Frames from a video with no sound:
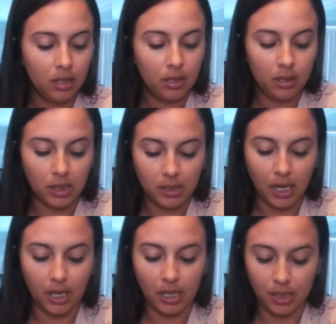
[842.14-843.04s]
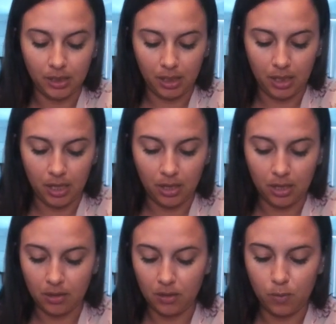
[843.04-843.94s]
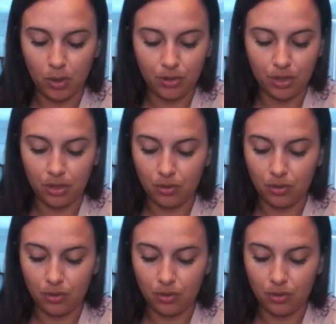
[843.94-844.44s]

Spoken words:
let's take it easy here, because this person's